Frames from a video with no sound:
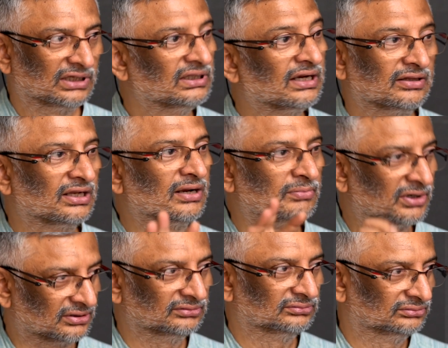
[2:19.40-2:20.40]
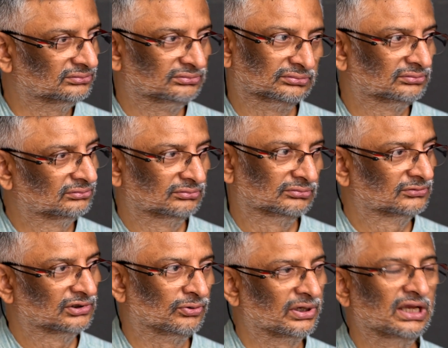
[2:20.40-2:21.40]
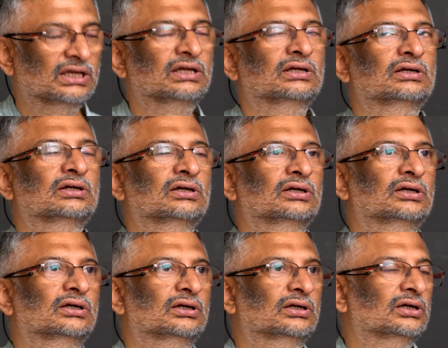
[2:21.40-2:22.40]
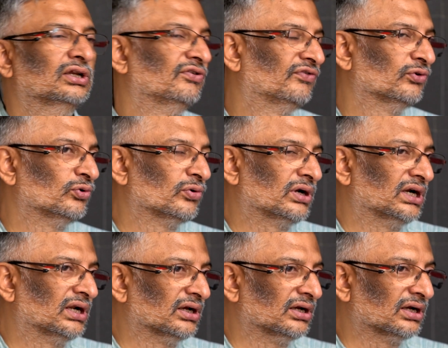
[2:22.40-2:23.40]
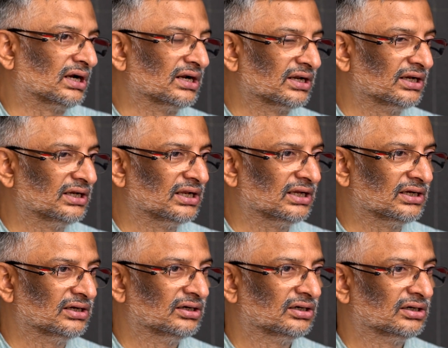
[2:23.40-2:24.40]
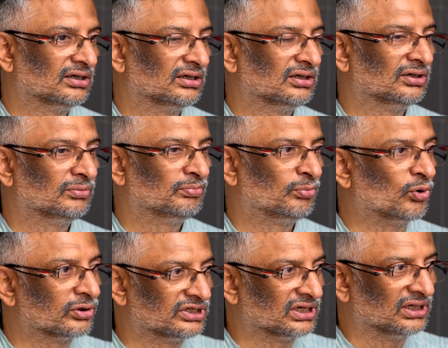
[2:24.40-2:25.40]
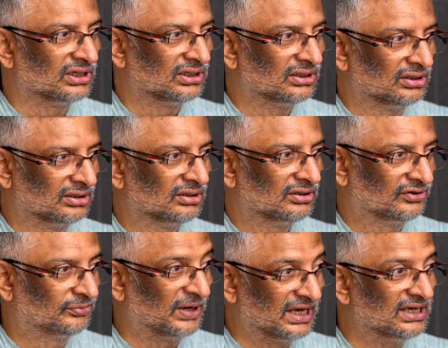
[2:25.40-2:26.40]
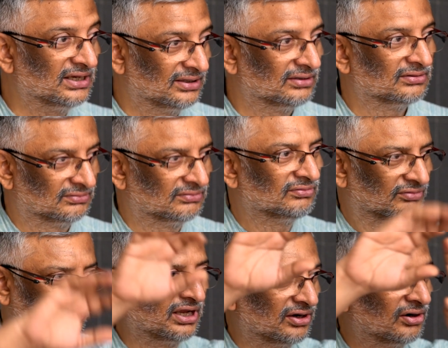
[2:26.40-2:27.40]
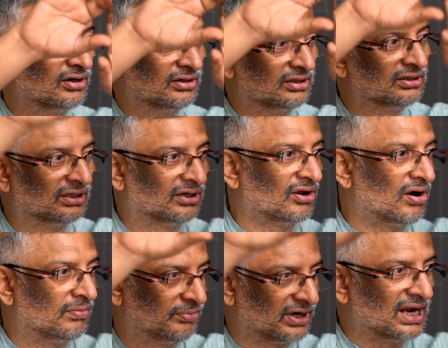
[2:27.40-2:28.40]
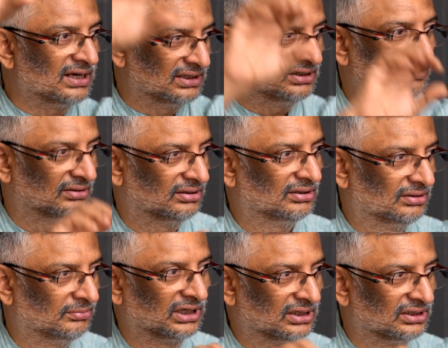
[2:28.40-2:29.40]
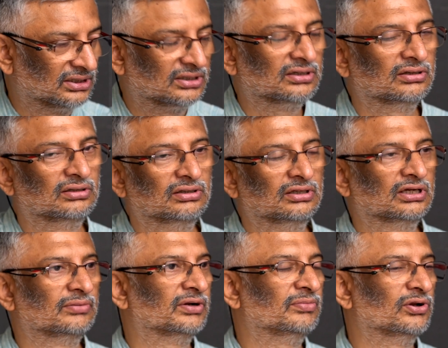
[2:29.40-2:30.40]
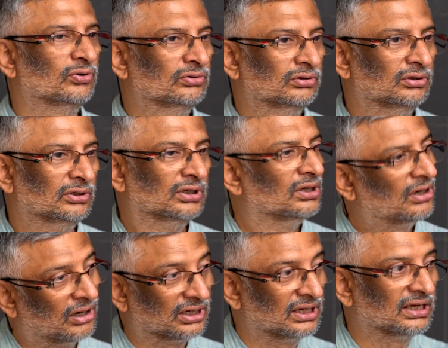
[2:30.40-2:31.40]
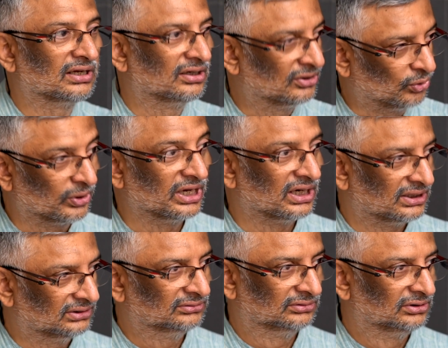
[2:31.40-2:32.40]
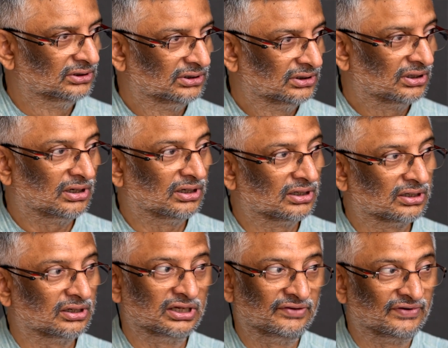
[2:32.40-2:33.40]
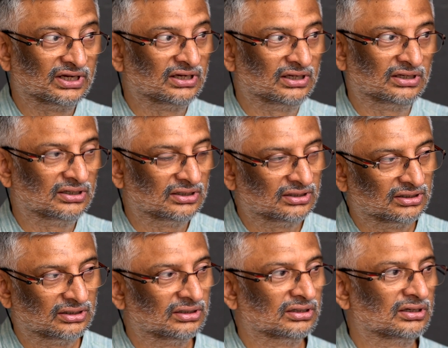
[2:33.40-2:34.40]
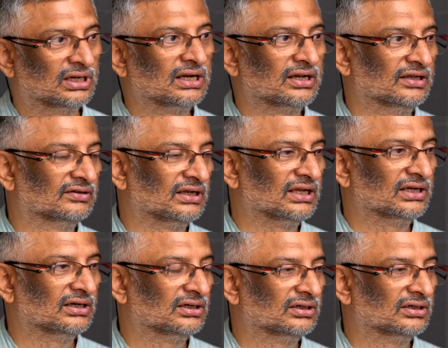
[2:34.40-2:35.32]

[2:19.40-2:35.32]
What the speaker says: That is the number. Okay, if you look at a country like Portugal, Spain, they are not in the top rank, but a little bit below, or like Korea, or even countries like